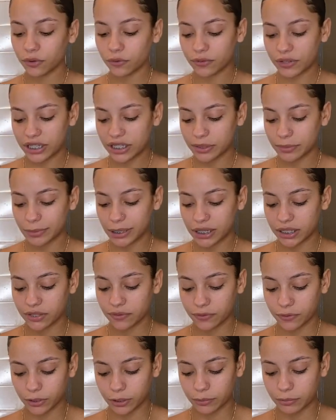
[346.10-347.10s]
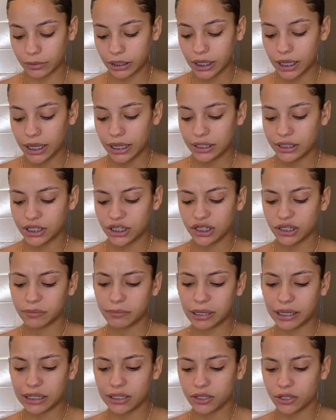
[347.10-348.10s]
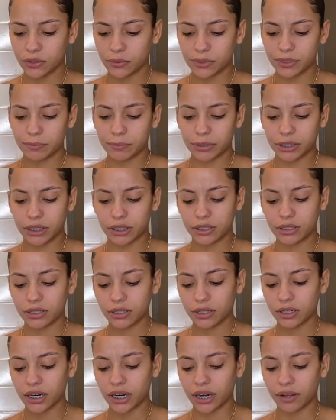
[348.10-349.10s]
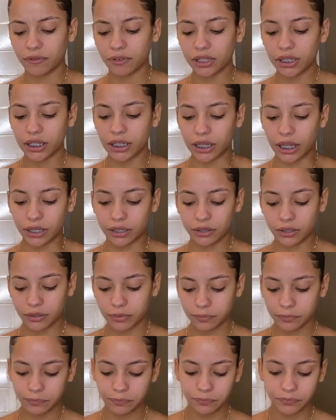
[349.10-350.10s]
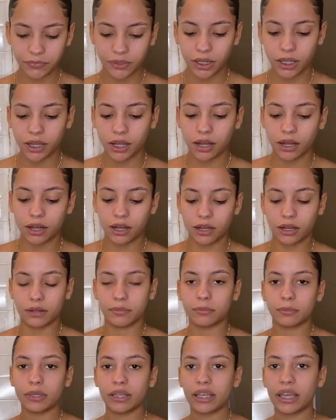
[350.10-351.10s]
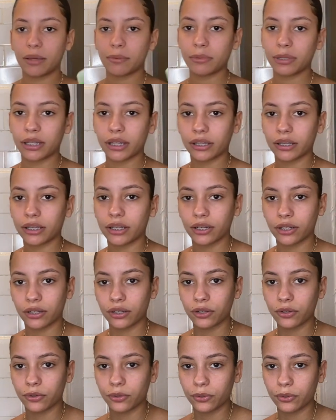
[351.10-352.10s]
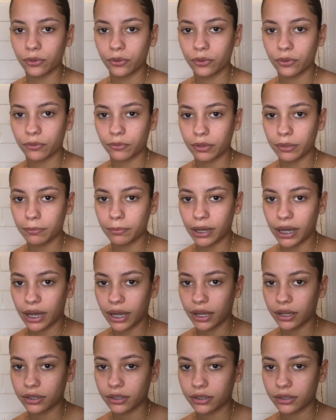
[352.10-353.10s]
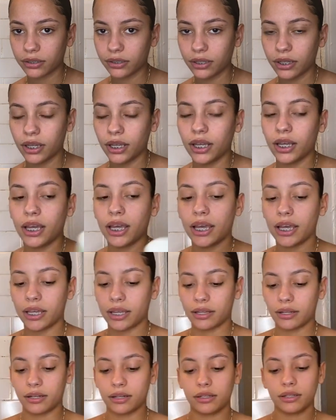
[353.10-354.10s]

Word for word: face masks from TJ Maxx It was Burlington and I really like them. Um, it came in like in a little three pack and